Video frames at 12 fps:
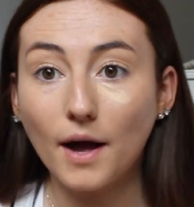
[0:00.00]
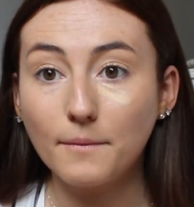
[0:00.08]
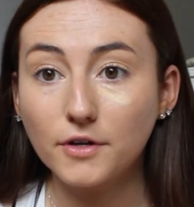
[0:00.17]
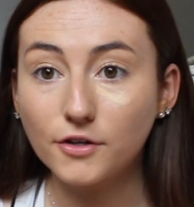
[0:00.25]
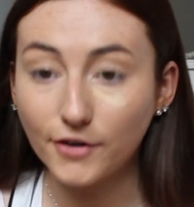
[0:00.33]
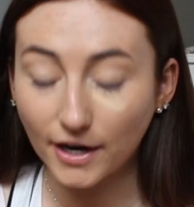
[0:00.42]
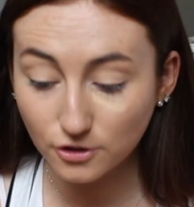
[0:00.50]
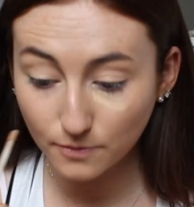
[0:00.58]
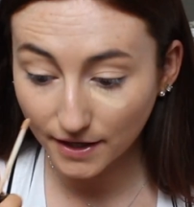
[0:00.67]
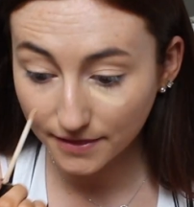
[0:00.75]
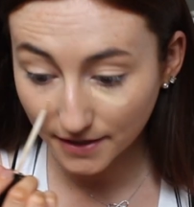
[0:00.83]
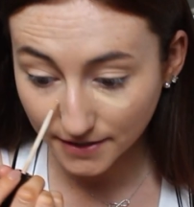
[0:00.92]
I'm going to
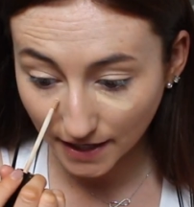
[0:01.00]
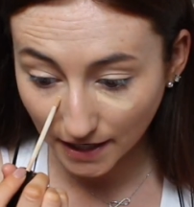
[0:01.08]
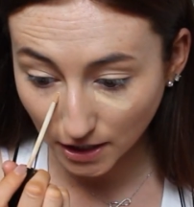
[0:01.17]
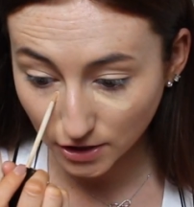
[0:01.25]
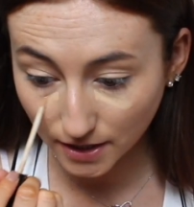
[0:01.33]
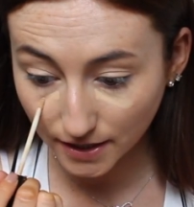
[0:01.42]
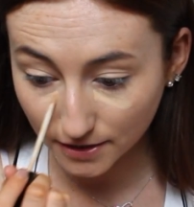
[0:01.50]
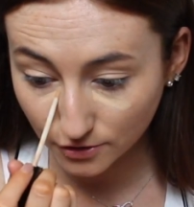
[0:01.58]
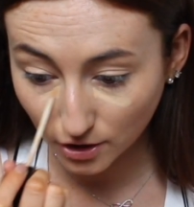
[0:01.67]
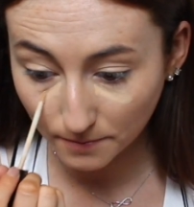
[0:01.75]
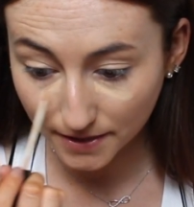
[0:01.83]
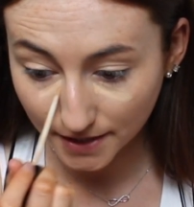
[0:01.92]
graduate at this age and get a
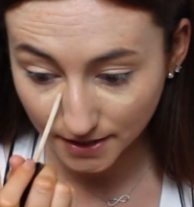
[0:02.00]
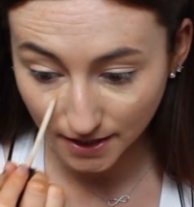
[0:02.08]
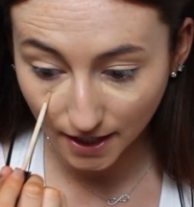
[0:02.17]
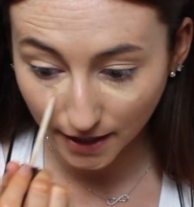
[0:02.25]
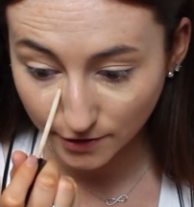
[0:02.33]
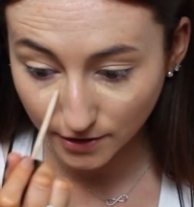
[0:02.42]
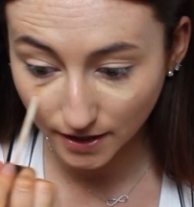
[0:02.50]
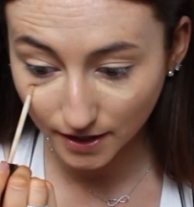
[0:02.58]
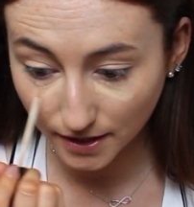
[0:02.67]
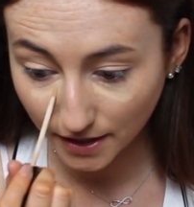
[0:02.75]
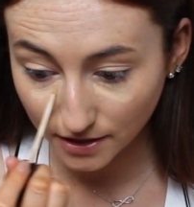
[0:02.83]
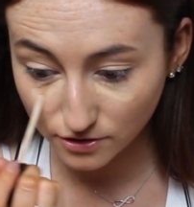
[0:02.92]
job at this age and get
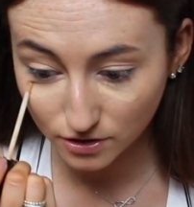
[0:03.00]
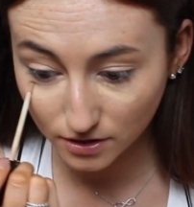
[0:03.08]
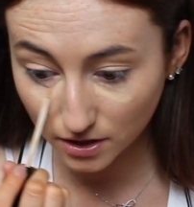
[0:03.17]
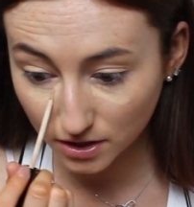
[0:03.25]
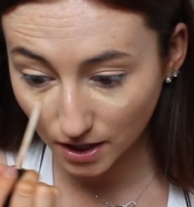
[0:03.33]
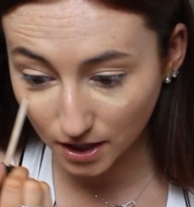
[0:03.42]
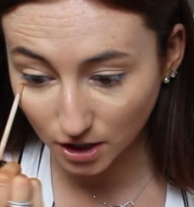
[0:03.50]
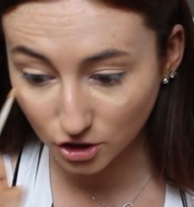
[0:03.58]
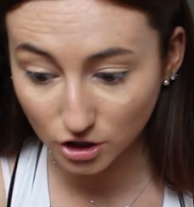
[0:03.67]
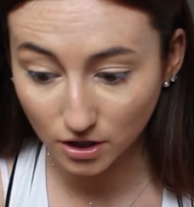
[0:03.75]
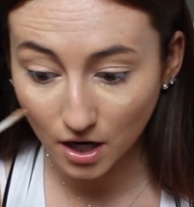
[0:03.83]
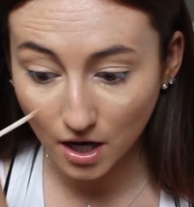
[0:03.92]
engaged at this
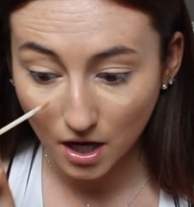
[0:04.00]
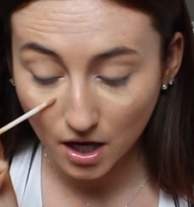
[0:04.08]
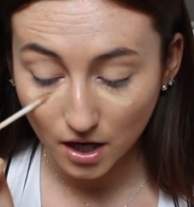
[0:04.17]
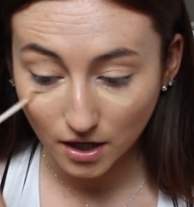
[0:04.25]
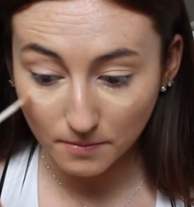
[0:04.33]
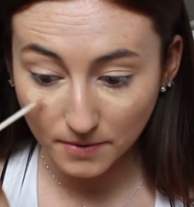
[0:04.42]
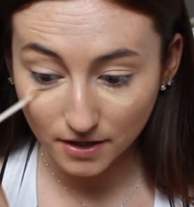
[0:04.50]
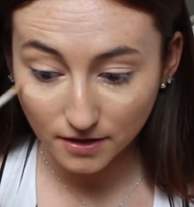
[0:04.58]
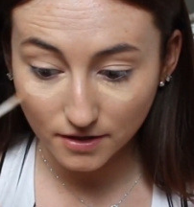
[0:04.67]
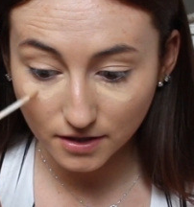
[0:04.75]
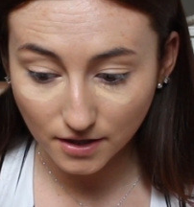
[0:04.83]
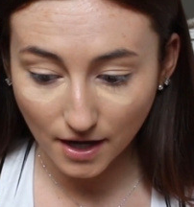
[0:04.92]
age and get married at this.